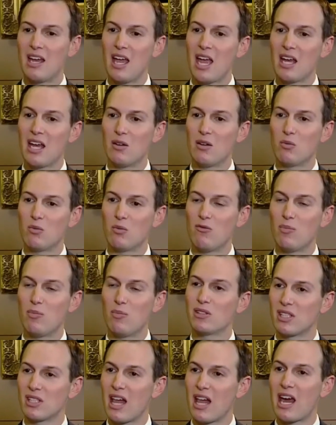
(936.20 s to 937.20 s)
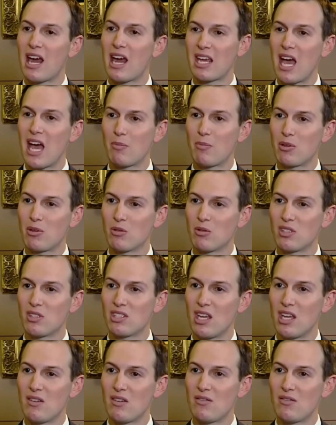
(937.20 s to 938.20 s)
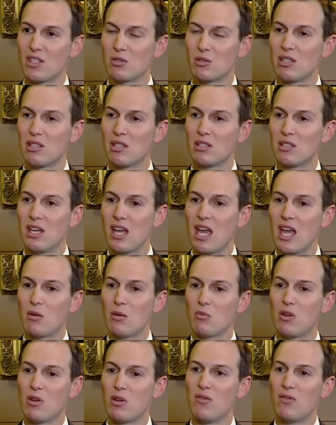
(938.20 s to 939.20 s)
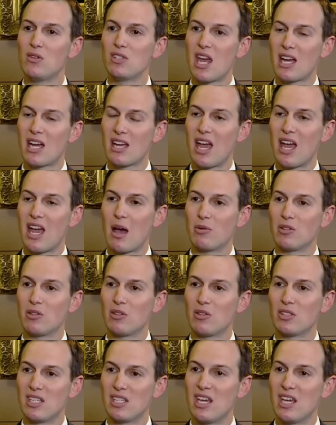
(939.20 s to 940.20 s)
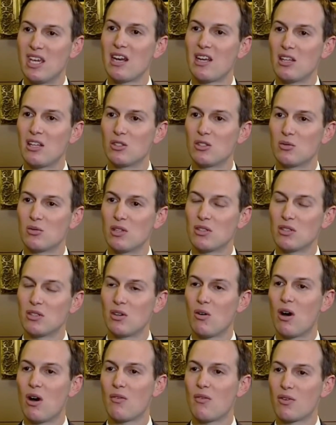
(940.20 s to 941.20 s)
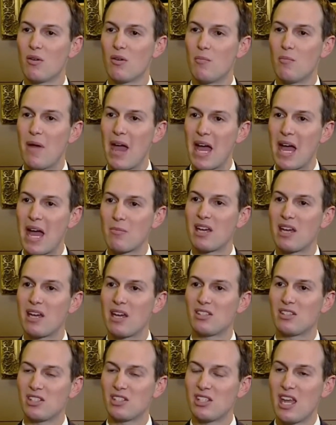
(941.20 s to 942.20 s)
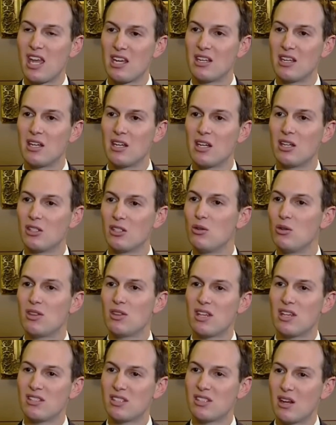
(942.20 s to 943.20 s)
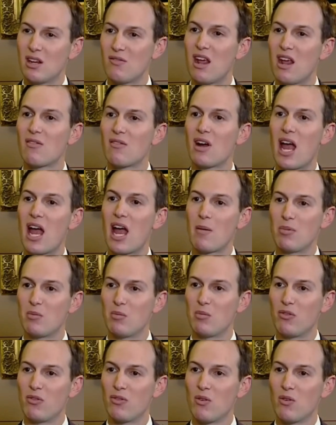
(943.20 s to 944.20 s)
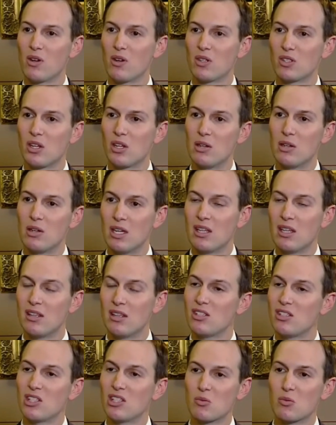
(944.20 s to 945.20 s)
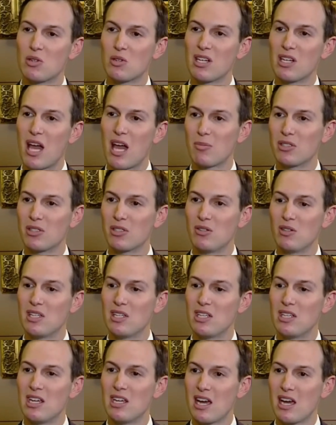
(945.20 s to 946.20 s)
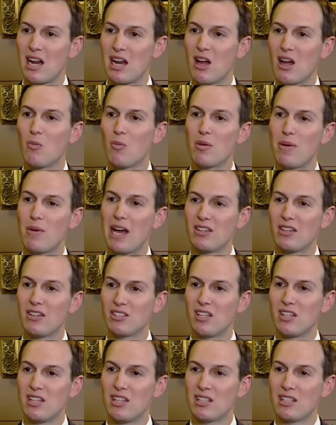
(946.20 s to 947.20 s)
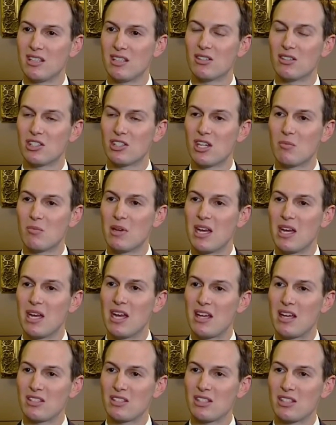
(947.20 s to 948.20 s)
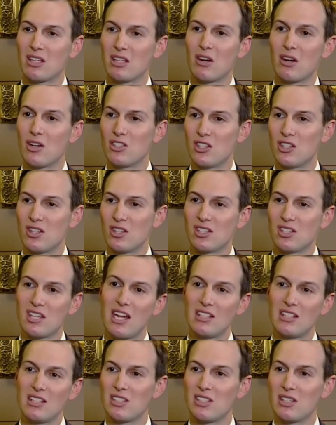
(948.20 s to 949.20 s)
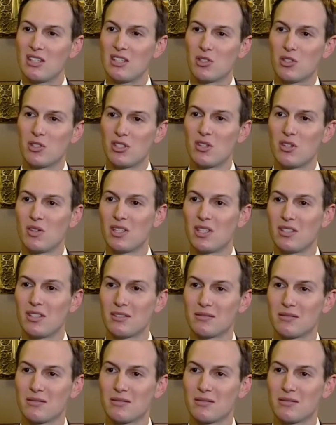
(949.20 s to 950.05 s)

and we've built a lot of capital with the state of Israel, and we've used that capital to get Israel to offer a map and a state, two things that have never happened before. So this is a real opportunity, and I hope the Palestinian leadership has the courage and the sense to pursue it.